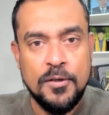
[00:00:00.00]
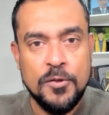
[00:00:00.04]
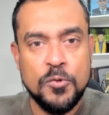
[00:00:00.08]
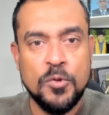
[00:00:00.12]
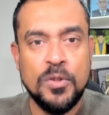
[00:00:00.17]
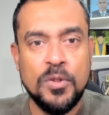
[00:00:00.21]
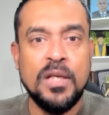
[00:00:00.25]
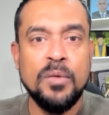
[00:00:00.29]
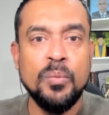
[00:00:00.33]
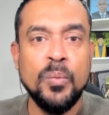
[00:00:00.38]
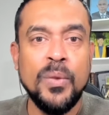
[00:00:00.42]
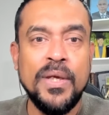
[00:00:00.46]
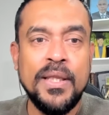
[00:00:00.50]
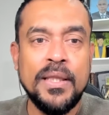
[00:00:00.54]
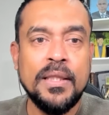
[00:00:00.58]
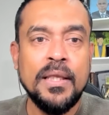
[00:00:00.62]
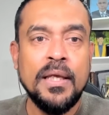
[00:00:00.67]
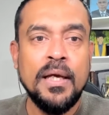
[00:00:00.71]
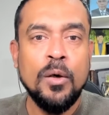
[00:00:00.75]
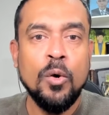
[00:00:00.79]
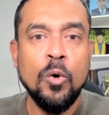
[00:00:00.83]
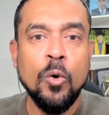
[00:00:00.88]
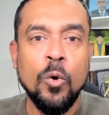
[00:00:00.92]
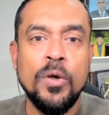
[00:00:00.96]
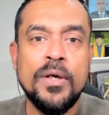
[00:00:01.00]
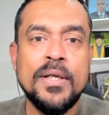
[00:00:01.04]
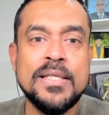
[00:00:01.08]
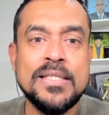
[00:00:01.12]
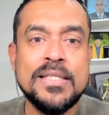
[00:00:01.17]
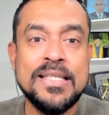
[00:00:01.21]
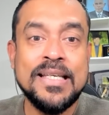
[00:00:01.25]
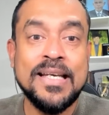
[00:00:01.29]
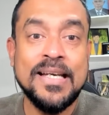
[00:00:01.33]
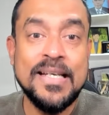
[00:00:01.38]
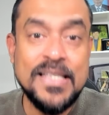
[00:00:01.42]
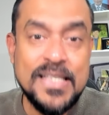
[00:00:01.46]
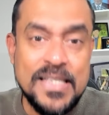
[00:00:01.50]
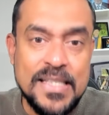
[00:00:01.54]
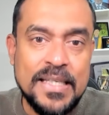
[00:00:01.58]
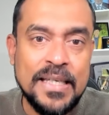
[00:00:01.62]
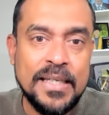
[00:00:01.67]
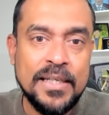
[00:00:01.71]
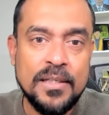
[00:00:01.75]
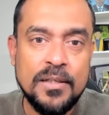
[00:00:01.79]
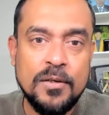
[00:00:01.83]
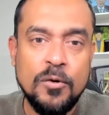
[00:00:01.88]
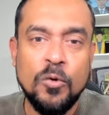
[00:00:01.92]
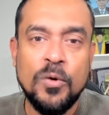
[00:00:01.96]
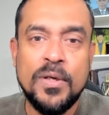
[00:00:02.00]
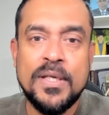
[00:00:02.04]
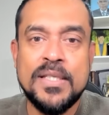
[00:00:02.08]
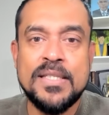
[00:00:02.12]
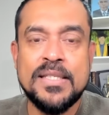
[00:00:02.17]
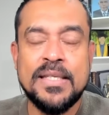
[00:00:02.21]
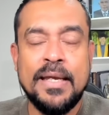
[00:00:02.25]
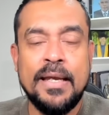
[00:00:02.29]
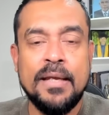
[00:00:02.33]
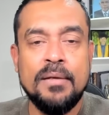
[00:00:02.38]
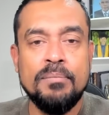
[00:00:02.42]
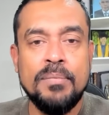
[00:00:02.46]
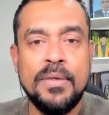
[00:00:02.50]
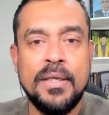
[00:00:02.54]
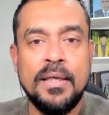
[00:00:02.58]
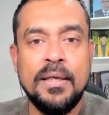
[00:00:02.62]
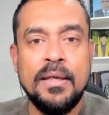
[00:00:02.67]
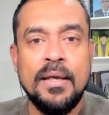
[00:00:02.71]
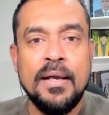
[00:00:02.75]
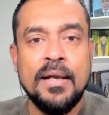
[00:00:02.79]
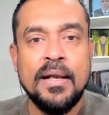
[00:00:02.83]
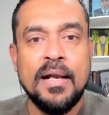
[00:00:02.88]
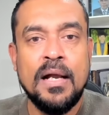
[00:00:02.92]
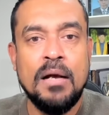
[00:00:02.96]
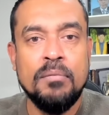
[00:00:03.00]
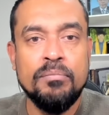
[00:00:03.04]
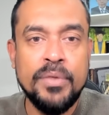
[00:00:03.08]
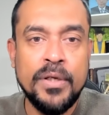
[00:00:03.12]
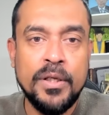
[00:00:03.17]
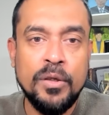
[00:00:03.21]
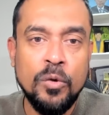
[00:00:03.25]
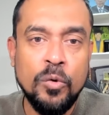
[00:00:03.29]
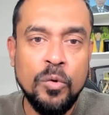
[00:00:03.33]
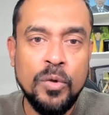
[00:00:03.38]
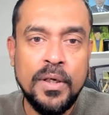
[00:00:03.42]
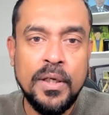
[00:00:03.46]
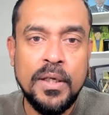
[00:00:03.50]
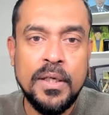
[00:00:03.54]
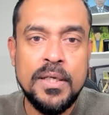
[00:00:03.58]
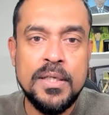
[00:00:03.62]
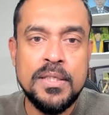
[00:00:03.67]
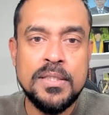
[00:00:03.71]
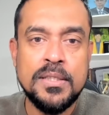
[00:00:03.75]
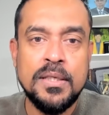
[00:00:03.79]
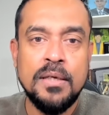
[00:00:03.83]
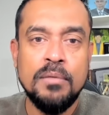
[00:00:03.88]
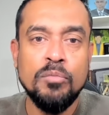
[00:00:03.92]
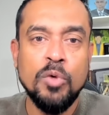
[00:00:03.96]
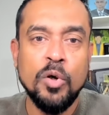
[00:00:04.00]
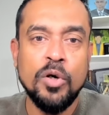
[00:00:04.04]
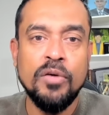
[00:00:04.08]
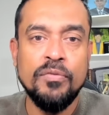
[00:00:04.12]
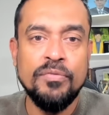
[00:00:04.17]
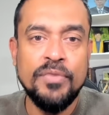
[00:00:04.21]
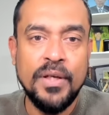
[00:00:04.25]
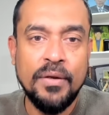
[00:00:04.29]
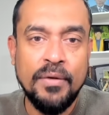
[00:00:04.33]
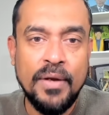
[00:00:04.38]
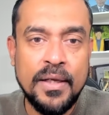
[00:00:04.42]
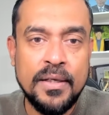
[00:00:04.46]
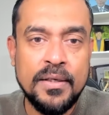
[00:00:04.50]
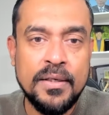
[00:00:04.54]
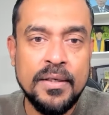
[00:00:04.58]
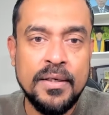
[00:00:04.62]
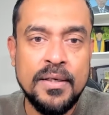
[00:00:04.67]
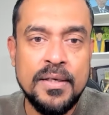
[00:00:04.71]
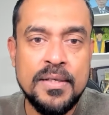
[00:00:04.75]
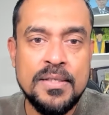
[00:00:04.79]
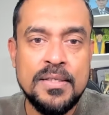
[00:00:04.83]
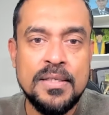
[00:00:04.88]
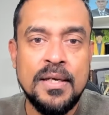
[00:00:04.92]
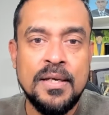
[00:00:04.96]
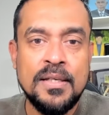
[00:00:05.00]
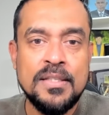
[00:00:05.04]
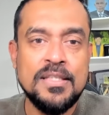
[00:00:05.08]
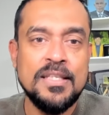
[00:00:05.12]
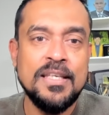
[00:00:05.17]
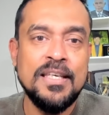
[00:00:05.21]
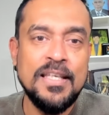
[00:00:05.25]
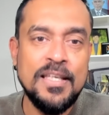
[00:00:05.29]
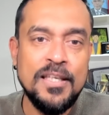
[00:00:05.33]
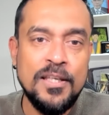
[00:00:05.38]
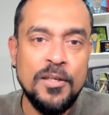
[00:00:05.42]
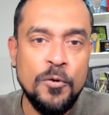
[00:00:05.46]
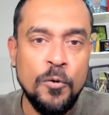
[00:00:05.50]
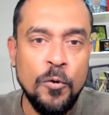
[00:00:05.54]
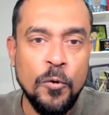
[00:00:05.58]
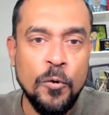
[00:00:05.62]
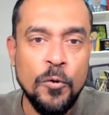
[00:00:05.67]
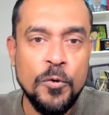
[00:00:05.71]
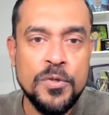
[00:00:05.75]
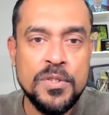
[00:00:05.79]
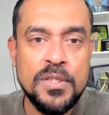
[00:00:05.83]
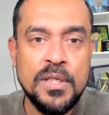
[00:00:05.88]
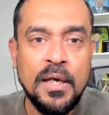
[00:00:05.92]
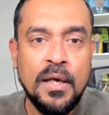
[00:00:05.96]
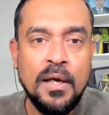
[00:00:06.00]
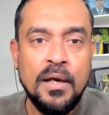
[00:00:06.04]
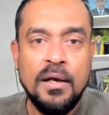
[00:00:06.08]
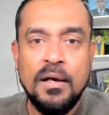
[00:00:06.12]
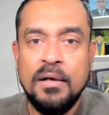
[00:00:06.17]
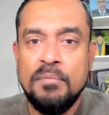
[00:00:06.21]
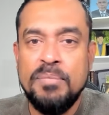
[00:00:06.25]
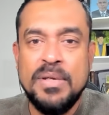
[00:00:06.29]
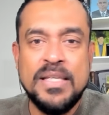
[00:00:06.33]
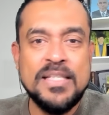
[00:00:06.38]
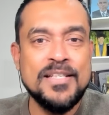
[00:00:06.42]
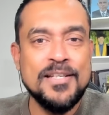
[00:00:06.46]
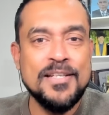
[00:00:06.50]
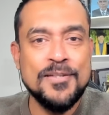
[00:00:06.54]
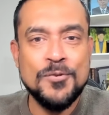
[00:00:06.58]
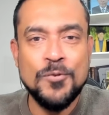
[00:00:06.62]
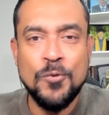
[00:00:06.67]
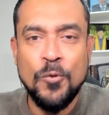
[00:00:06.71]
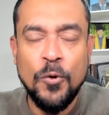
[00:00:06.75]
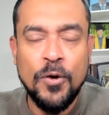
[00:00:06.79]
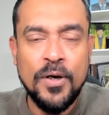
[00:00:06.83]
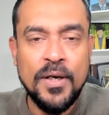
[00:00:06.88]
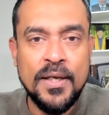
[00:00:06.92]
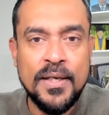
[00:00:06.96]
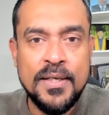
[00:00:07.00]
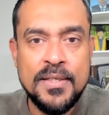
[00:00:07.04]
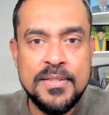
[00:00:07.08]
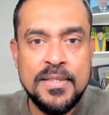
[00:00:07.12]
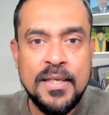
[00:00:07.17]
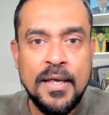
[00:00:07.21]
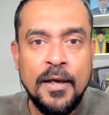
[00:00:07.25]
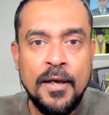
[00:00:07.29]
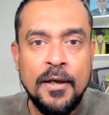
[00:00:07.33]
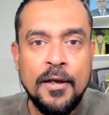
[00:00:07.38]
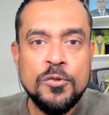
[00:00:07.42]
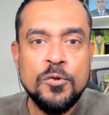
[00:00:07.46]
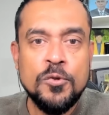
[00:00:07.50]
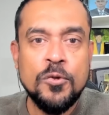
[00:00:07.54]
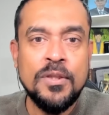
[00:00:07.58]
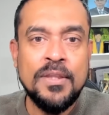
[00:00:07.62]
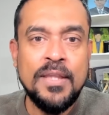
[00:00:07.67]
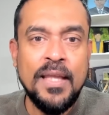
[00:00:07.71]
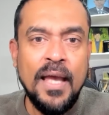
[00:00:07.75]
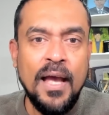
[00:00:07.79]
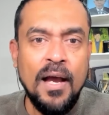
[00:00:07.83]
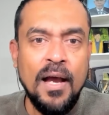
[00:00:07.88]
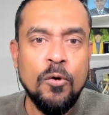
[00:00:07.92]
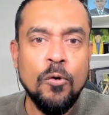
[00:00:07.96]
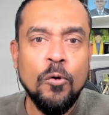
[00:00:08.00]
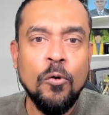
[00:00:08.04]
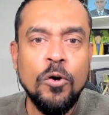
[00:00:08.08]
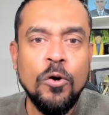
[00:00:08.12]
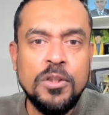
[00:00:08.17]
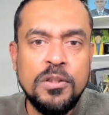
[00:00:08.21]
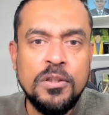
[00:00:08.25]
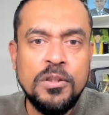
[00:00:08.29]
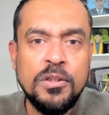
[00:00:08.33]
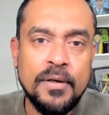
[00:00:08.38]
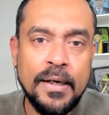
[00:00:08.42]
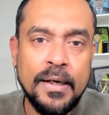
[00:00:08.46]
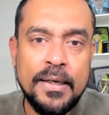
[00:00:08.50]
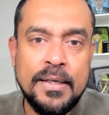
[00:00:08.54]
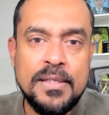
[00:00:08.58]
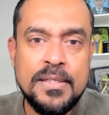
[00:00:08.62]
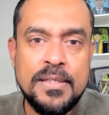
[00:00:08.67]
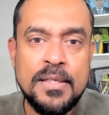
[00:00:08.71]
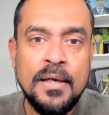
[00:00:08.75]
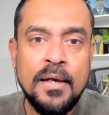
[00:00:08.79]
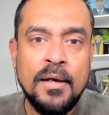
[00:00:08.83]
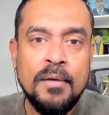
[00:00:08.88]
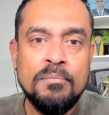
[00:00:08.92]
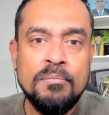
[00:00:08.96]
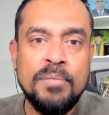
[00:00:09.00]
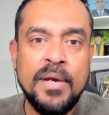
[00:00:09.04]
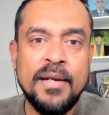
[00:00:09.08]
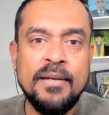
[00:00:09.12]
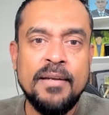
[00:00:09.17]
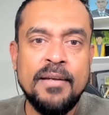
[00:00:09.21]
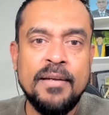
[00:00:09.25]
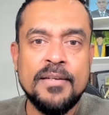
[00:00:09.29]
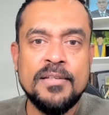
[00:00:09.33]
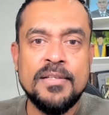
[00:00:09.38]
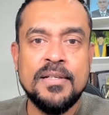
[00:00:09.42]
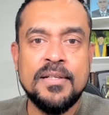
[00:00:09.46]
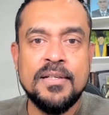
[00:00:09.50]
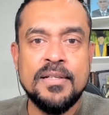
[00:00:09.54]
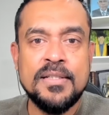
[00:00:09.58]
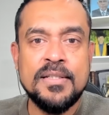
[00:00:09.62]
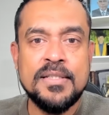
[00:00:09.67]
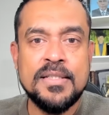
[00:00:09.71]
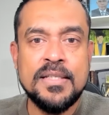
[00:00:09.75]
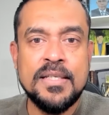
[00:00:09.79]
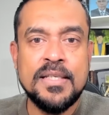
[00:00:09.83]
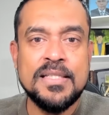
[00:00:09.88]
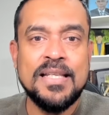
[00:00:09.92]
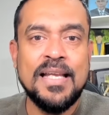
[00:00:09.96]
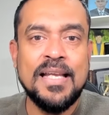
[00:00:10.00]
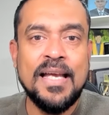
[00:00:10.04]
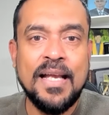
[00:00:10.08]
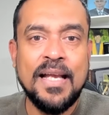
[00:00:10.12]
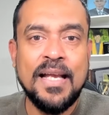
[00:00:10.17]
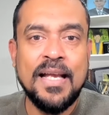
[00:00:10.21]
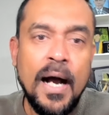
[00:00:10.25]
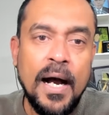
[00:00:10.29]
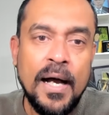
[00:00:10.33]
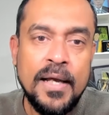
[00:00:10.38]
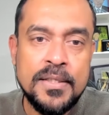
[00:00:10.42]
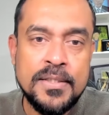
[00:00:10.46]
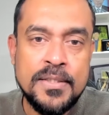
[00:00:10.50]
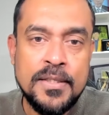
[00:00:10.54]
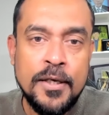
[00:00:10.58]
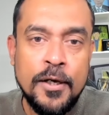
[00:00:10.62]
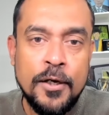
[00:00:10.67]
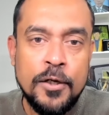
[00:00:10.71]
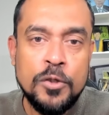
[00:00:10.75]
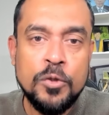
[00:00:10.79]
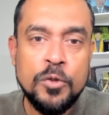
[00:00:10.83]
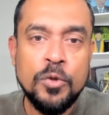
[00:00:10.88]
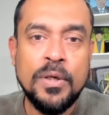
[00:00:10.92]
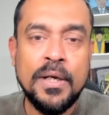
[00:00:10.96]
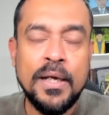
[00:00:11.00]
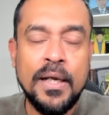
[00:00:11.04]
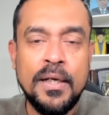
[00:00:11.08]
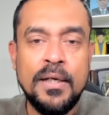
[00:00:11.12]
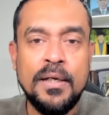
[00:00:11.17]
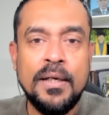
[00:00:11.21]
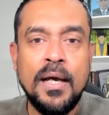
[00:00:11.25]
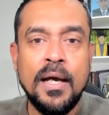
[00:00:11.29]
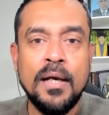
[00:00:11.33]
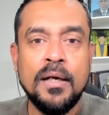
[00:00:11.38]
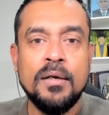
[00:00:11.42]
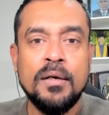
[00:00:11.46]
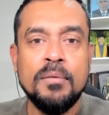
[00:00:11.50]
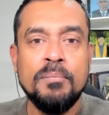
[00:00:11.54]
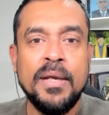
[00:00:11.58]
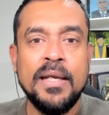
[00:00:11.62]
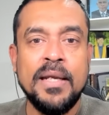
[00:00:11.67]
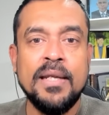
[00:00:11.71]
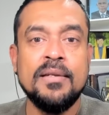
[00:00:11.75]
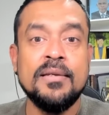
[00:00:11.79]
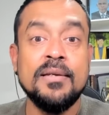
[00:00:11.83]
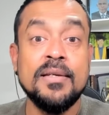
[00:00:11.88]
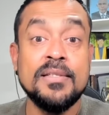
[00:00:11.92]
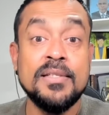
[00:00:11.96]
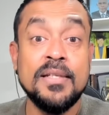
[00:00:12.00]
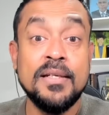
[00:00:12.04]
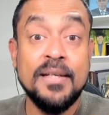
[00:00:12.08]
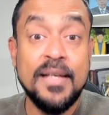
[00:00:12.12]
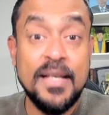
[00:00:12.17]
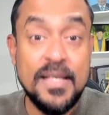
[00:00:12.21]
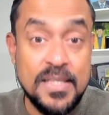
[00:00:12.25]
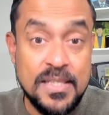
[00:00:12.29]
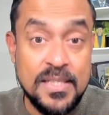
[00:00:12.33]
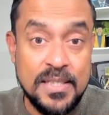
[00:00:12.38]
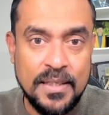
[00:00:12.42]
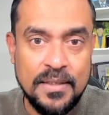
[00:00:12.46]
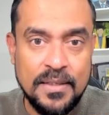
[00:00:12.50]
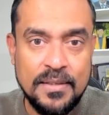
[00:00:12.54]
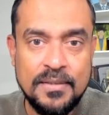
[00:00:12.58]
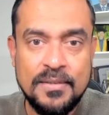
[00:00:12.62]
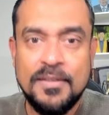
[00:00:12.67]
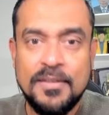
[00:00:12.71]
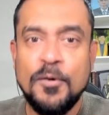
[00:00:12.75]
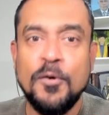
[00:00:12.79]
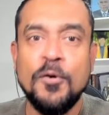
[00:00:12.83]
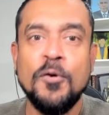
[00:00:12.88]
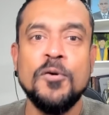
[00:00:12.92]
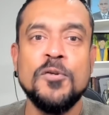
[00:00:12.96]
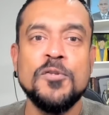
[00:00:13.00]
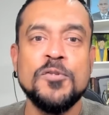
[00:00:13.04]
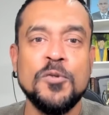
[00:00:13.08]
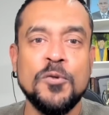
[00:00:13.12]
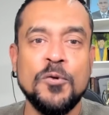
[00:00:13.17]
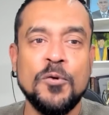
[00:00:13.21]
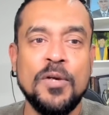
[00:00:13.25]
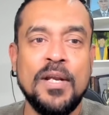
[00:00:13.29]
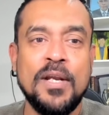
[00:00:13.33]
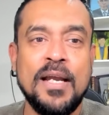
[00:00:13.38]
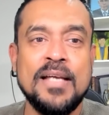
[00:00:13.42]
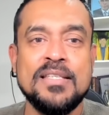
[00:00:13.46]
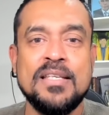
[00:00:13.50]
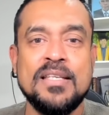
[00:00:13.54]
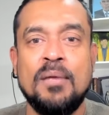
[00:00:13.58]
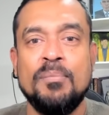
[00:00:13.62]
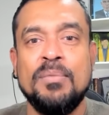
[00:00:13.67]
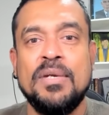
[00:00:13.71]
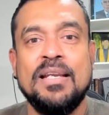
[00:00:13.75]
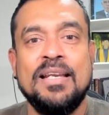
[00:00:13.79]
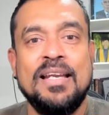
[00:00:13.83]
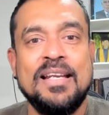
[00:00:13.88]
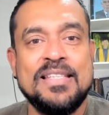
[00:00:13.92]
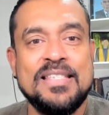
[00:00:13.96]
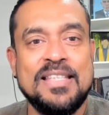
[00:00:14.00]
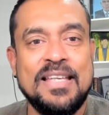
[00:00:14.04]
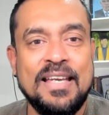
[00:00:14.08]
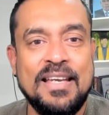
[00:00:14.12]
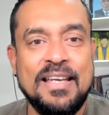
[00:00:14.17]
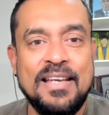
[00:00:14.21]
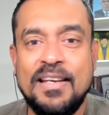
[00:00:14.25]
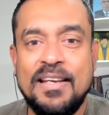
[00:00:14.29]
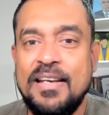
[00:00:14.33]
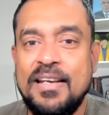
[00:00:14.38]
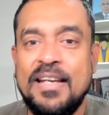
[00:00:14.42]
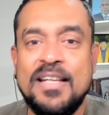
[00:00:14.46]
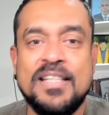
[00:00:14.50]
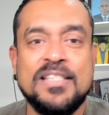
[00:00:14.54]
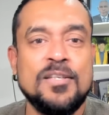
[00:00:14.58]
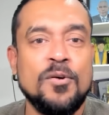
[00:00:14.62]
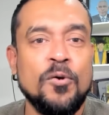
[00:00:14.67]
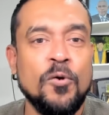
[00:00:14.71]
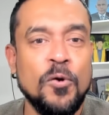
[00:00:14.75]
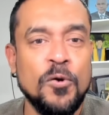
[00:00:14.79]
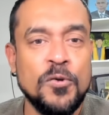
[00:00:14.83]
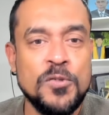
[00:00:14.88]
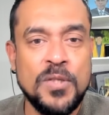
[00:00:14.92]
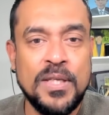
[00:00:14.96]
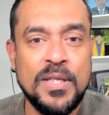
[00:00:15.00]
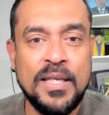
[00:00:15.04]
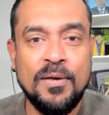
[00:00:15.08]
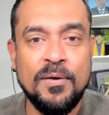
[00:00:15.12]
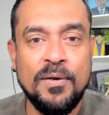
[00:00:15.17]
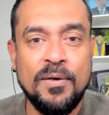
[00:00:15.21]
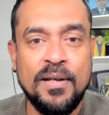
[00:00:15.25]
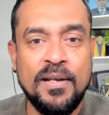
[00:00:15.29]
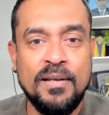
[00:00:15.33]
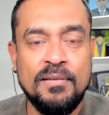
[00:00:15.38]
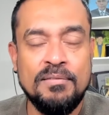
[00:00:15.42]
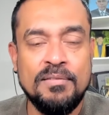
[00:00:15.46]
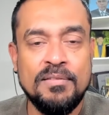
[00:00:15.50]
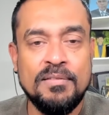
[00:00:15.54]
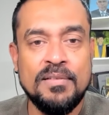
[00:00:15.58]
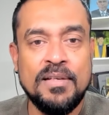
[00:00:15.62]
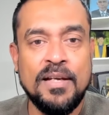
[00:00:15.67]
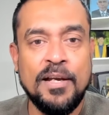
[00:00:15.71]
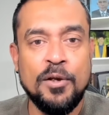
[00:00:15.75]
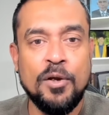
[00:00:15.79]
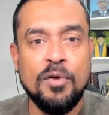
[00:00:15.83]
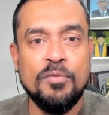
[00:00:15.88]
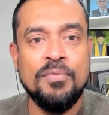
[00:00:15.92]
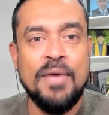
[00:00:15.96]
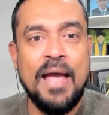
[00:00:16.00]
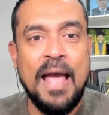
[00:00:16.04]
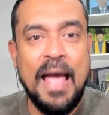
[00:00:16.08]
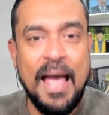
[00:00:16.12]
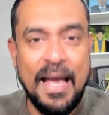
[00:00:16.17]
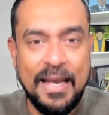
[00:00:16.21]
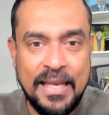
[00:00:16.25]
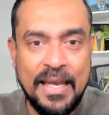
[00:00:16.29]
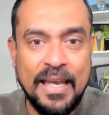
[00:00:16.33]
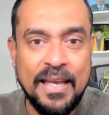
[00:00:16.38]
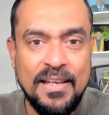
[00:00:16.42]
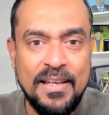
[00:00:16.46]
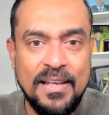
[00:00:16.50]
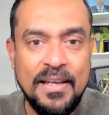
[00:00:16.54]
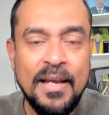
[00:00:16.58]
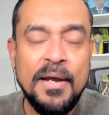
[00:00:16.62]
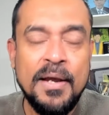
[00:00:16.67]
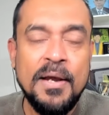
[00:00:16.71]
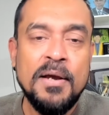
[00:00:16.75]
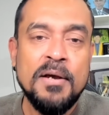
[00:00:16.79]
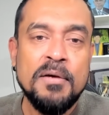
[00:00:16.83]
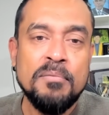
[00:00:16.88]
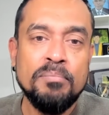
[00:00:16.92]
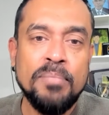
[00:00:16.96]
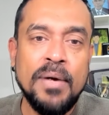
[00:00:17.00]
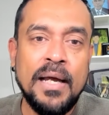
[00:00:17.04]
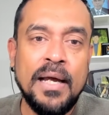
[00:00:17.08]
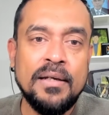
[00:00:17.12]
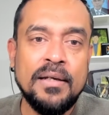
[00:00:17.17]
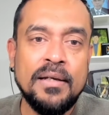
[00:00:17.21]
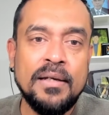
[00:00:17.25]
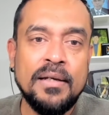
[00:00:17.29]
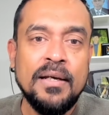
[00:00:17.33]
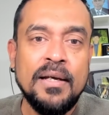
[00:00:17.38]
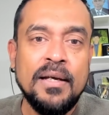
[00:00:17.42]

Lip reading: So then with owners' consent, owners can be company owners, board of directors, CEOs, business owners. So they are authorized penetration testers like us to conduct penetration testing, also known as, let's say it's also a kind of hacking, but